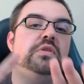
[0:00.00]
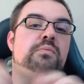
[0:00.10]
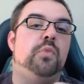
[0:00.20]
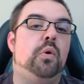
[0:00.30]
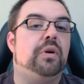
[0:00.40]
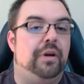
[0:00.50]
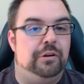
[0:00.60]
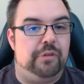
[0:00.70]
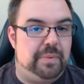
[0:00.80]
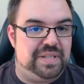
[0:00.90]
more
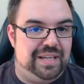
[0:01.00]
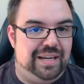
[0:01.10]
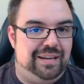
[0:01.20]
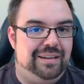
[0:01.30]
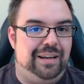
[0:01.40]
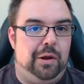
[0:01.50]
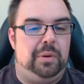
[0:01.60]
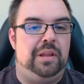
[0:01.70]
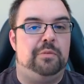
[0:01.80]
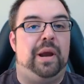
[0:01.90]
underrepresented, you know,
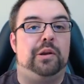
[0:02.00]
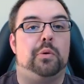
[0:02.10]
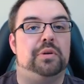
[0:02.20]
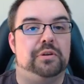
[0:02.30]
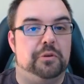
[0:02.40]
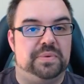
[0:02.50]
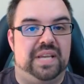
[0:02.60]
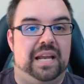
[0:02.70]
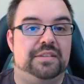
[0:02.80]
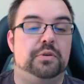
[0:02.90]
in the minority group
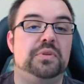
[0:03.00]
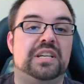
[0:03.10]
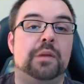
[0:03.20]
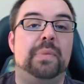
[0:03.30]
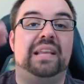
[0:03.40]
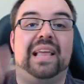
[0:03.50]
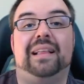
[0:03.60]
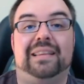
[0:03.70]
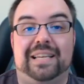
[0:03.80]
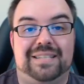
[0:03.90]
status? Who's going to make
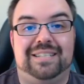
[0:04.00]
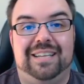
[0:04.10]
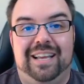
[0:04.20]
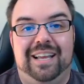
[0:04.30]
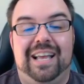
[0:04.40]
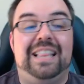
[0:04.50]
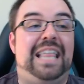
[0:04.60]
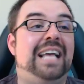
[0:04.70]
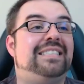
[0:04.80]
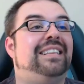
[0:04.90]
that list?
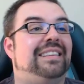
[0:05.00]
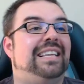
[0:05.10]
That's the